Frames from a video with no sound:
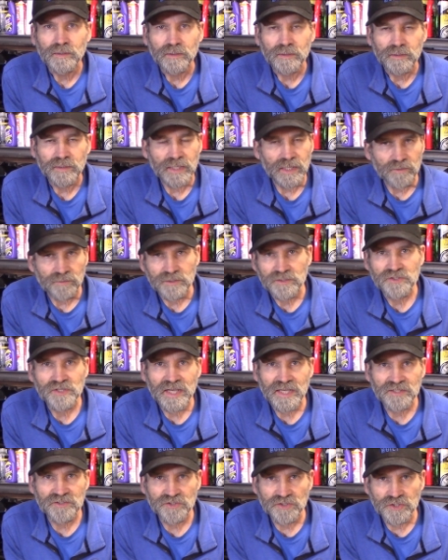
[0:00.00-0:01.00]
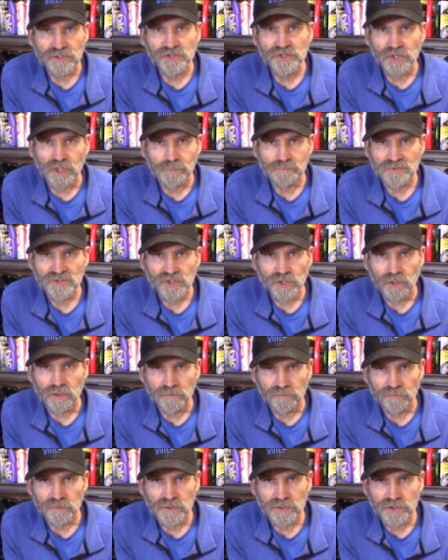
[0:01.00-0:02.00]
Now this has the jump start
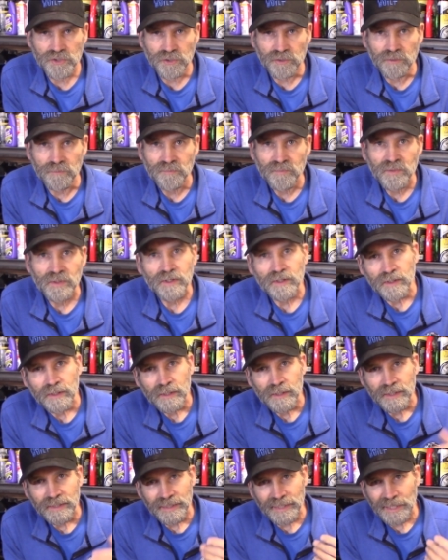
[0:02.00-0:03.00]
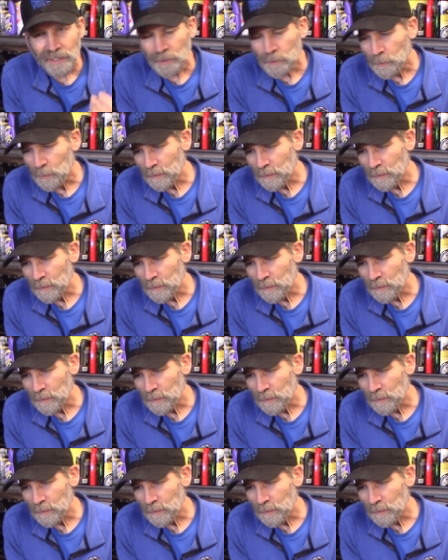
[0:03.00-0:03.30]
feature. Now,